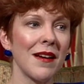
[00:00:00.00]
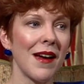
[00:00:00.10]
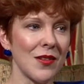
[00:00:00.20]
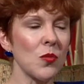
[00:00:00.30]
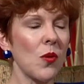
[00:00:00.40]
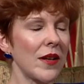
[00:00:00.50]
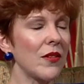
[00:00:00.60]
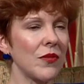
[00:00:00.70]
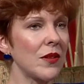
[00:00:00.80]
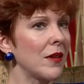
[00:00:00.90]
as a
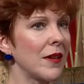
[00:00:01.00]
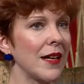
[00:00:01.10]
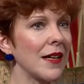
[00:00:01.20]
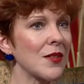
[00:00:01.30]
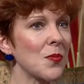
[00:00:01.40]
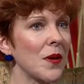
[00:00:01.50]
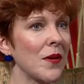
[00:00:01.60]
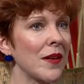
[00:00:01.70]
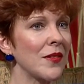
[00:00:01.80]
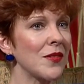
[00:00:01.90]
wonderful learning
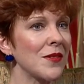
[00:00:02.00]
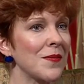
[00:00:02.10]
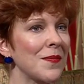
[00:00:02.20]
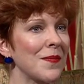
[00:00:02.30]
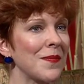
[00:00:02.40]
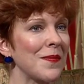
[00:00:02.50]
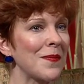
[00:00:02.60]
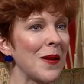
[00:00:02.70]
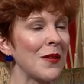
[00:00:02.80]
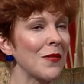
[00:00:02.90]
experience.
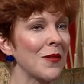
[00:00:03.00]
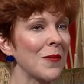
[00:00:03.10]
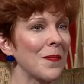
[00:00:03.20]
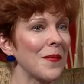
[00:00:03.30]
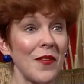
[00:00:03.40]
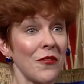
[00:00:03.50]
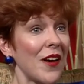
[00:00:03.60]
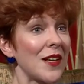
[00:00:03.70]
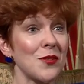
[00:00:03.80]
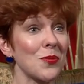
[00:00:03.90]
Wonderful. And the
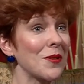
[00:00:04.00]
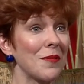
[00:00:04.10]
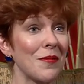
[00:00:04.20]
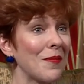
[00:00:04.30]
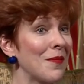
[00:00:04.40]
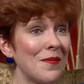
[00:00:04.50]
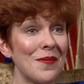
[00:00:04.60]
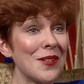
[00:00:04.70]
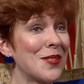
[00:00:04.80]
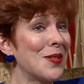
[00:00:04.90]
fans were
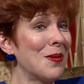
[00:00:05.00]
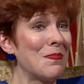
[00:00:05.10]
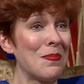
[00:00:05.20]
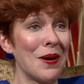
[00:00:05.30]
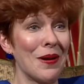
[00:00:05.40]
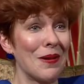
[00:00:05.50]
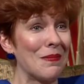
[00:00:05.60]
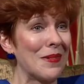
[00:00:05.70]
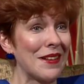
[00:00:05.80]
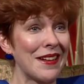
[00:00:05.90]

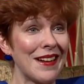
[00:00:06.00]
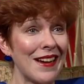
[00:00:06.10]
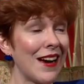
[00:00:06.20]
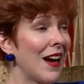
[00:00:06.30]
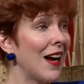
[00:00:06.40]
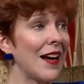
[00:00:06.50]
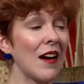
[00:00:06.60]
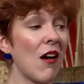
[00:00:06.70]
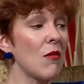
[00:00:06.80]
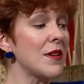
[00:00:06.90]
superb. And I
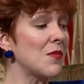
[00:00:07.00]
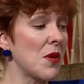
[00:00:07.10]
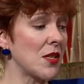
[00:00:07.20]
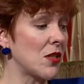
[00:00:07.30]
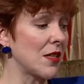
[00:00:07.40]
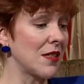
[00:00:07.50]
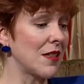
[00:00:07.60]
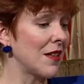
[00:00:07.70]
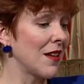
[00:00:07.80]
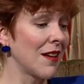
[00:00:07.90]
always mention
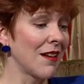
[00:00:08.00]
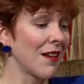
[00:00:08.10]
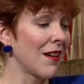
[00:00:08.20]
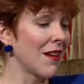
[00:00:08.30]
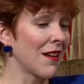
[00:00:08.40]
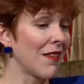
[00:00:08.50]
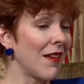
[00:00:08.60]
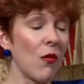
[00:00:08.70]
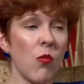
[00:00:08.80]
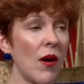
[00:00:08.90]

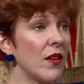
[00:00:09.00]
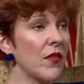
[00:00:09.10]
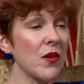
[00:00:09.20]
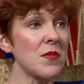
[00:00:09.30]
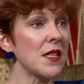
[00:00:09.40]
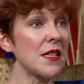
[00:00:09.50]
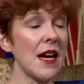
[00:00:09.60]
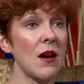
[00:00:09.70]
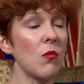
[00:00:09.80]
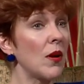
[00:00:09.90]
that one of them is
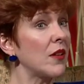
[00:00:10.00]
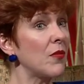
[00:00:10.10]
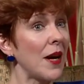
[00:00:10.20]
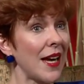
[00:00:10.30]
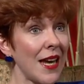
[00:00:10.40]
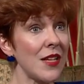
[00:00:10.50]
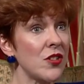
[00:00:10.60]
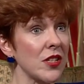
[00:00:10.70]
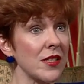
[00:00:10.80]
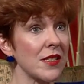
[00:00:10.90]
now one of my
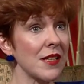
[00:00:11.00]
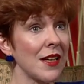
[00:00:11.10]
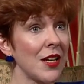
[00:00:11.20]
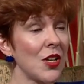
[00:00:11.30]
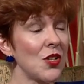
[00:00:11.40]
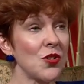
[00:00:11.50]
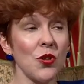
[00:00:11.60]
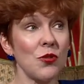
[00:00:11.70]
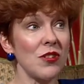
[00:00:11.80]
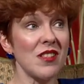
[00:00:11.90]
agents. So
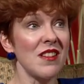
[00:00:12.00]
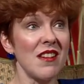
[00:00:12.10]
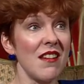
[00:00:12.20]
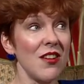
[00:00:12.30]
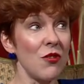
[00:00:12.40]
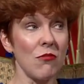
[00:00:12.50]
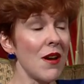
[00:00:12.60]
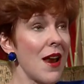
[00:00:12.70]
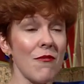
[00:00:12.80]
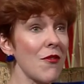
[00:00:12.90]
you
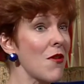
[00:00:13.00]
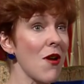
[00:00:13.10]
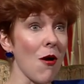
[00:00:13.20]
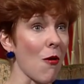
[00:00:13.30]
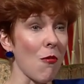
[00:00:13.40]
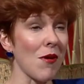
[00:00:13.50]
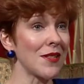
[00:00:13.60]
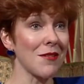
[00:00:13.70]
never know what's